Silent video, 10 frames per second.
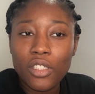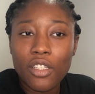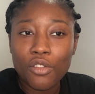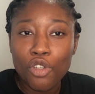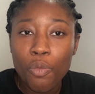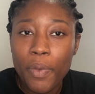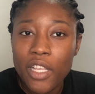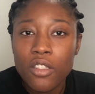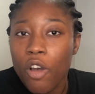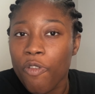school
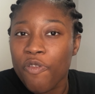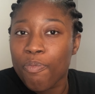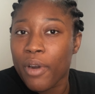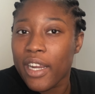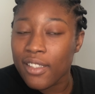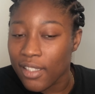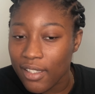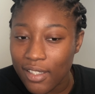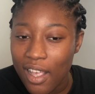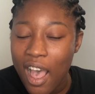based off
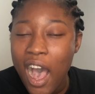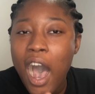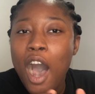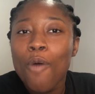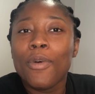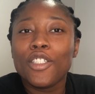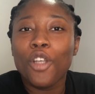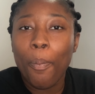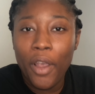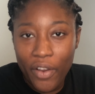prices, how much your
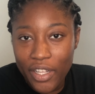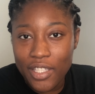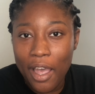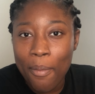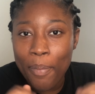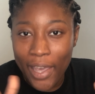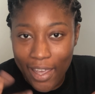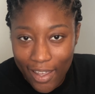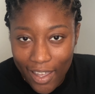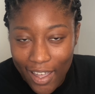parents can
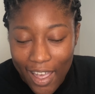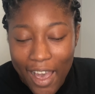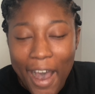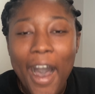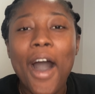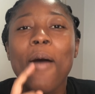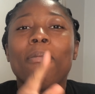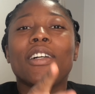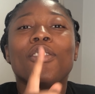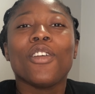pay, how
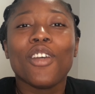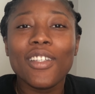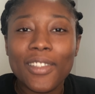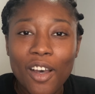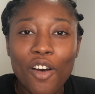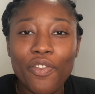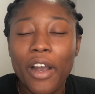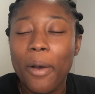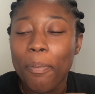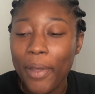much you yourself
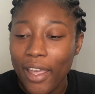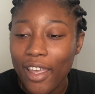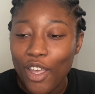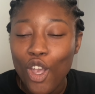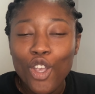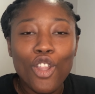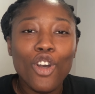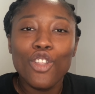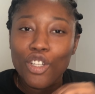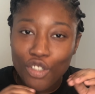can pay. You know,
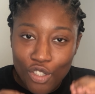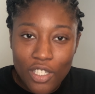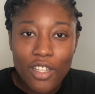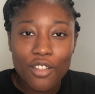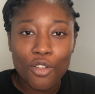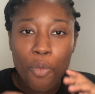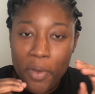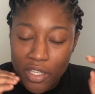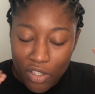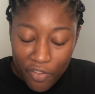you're choosing the school
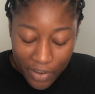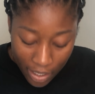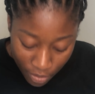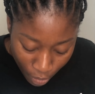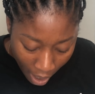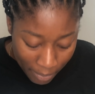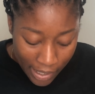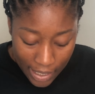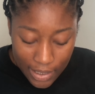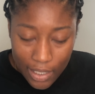based off that. So I'm
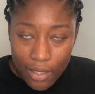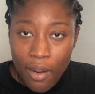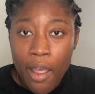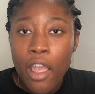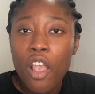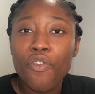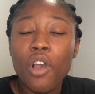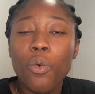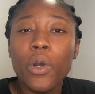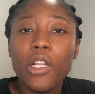guessing if
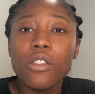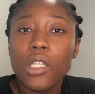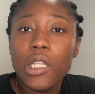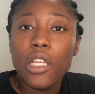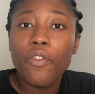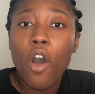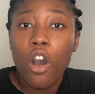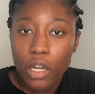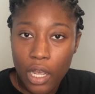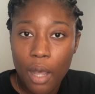you're willing to live
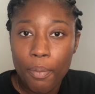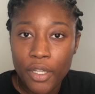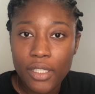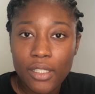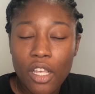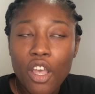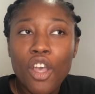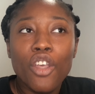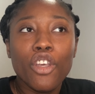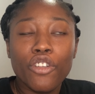on campus,
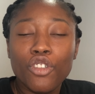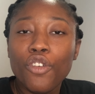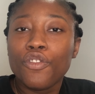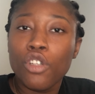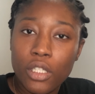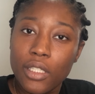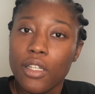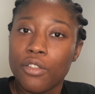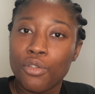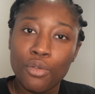you've chosen a
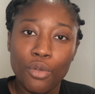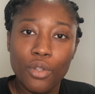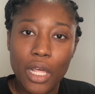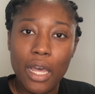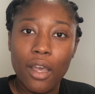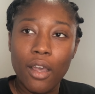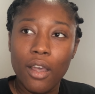school that